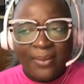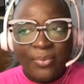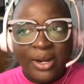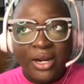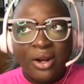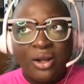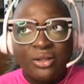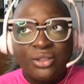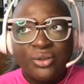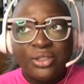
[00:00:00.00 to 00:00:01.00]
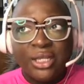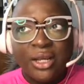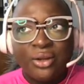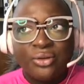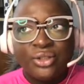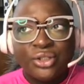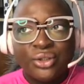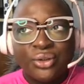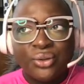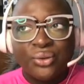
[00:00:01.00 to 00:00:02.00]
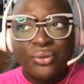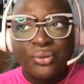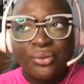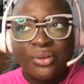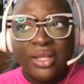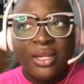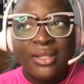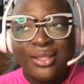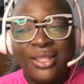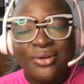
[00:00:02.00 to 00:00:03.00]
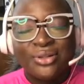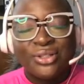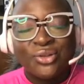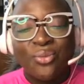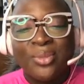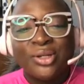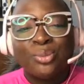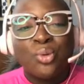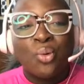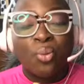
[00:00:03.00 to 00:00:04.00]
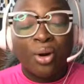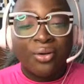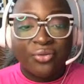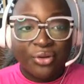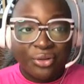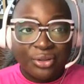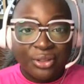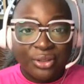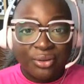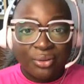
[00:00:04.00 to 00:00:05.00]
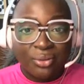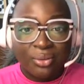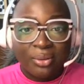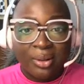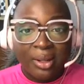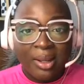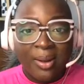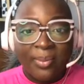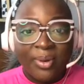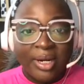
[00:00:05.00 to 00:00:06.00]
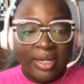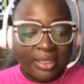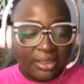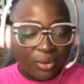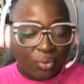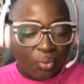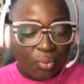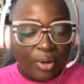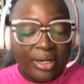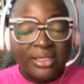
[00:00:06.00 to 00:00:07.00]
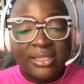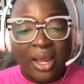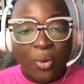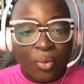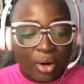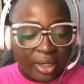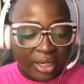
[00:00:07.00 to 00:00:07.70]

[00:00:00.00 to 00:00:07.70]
But it also tells you that there's so much more work for you to do. But it's what is that work?